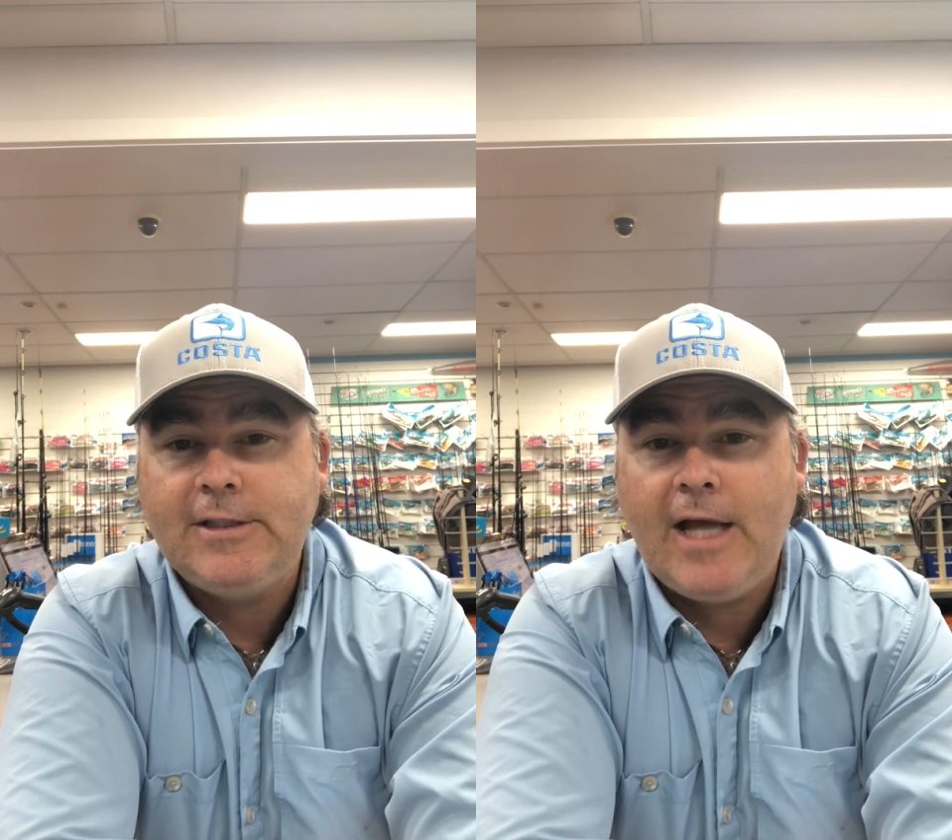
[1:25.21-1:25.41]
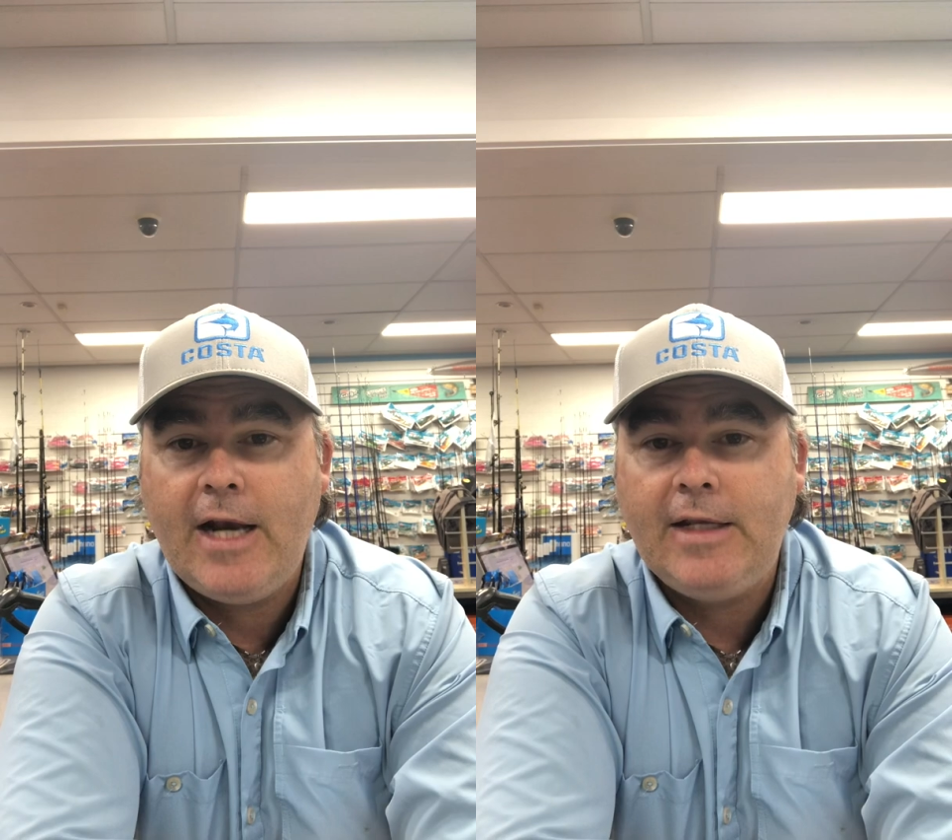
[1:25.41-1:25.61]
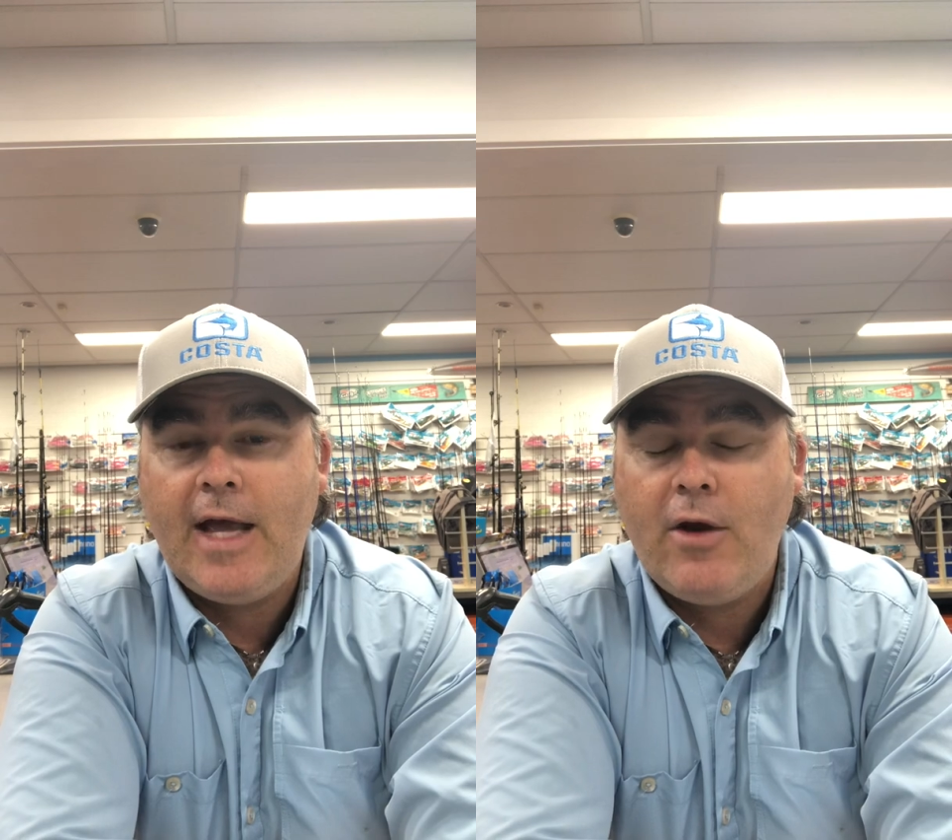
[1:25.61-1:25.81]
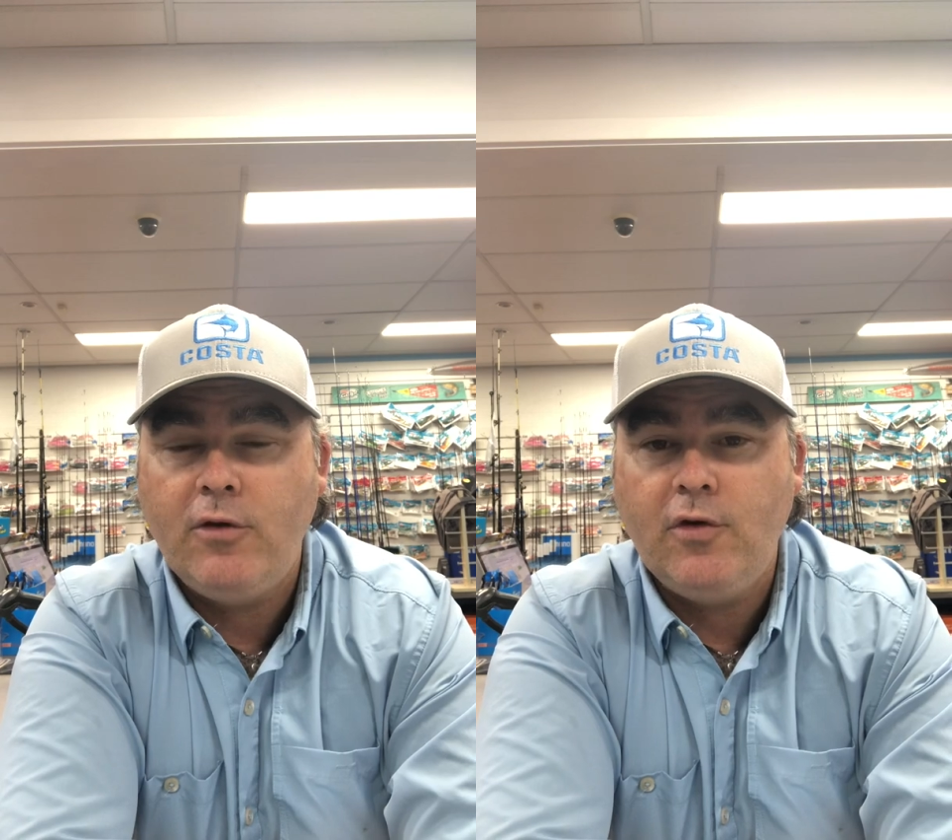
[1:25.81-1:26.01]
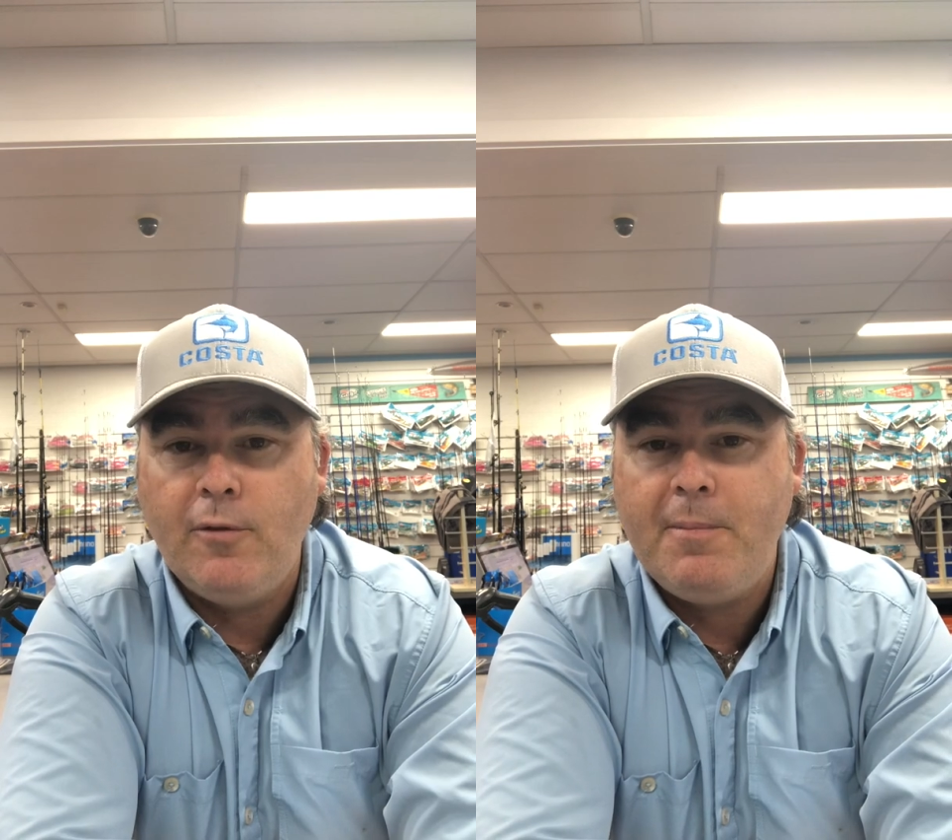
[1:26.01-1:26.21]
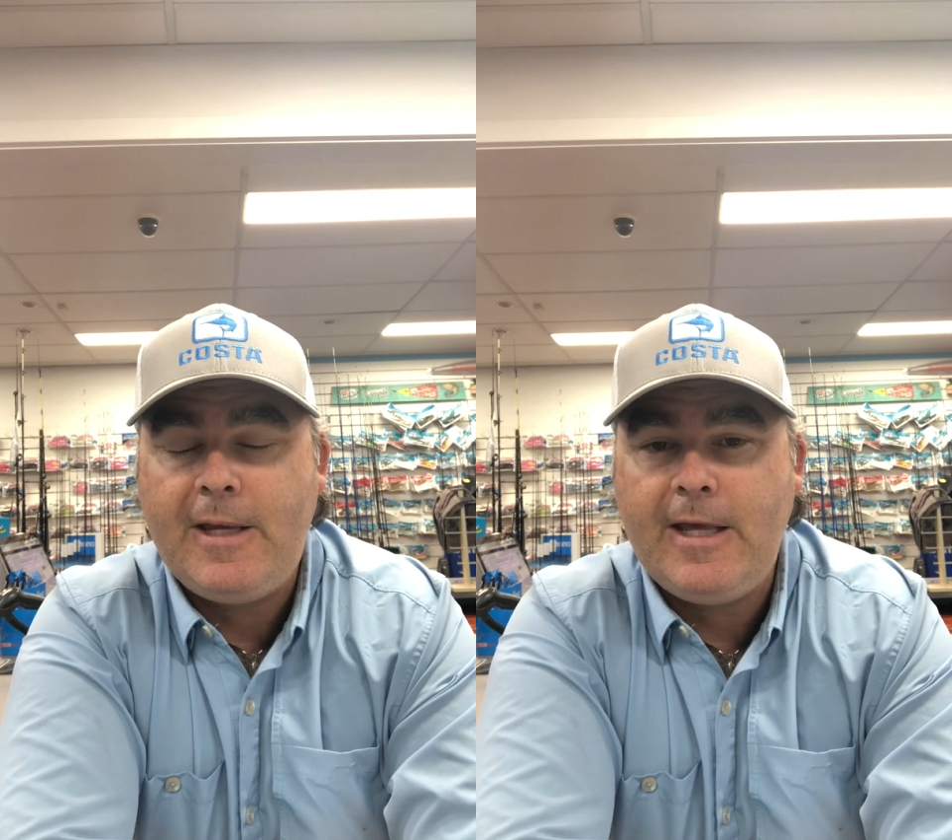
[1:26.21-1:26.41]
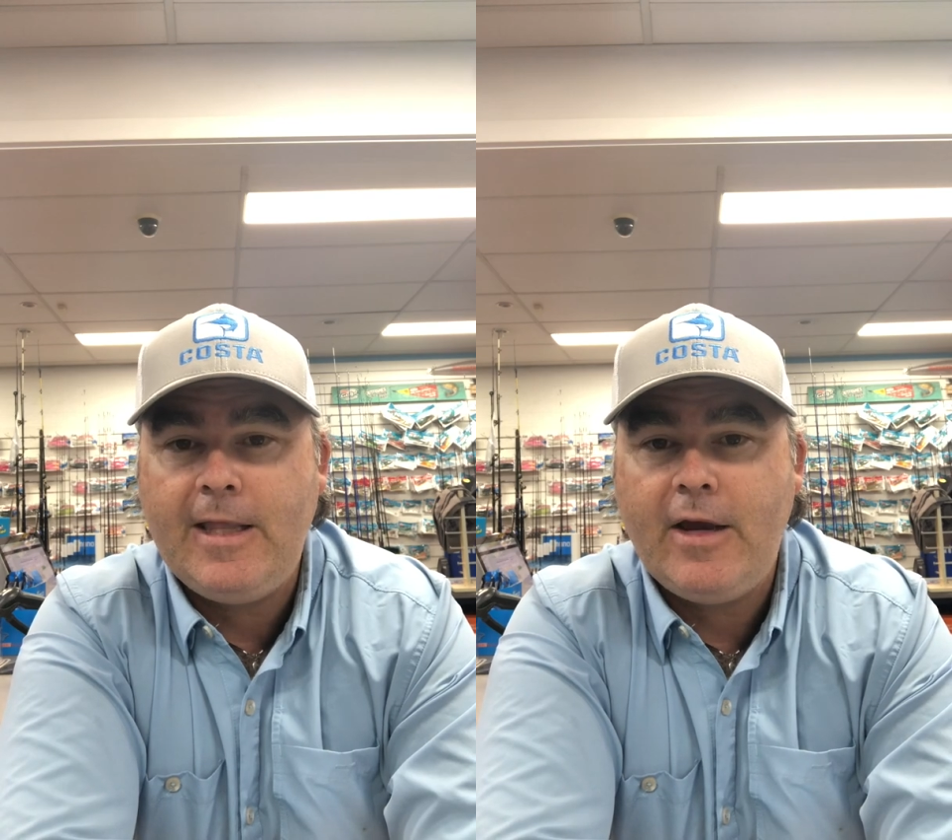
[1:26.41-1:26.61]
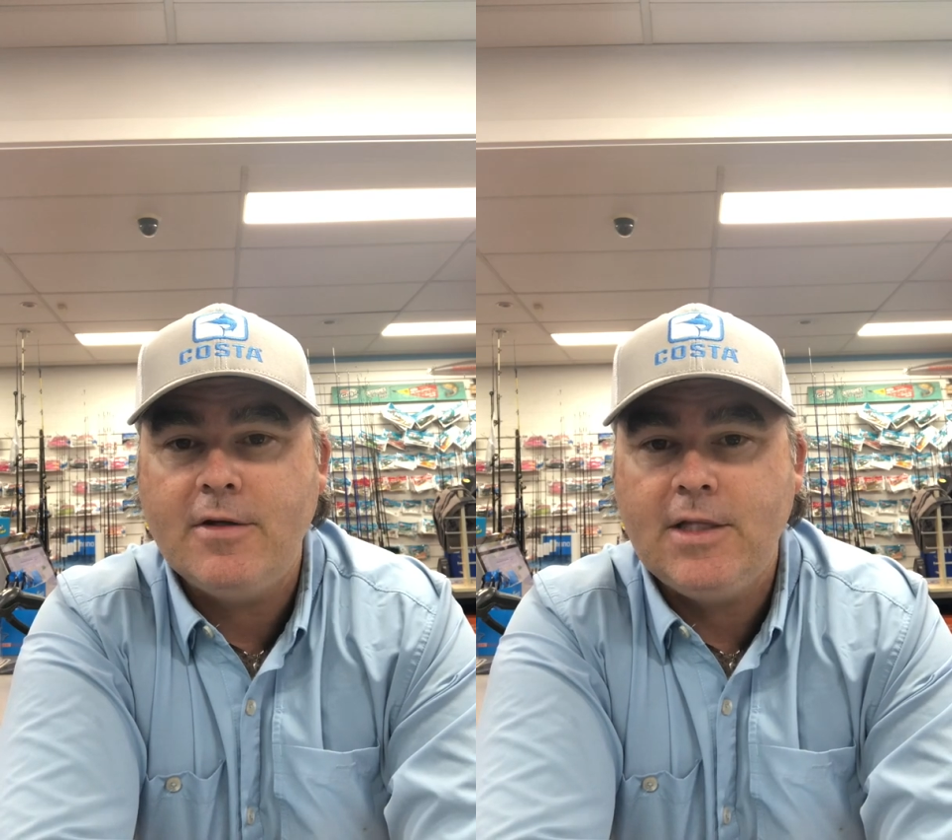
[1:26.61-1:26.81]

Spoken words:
starting to appear there.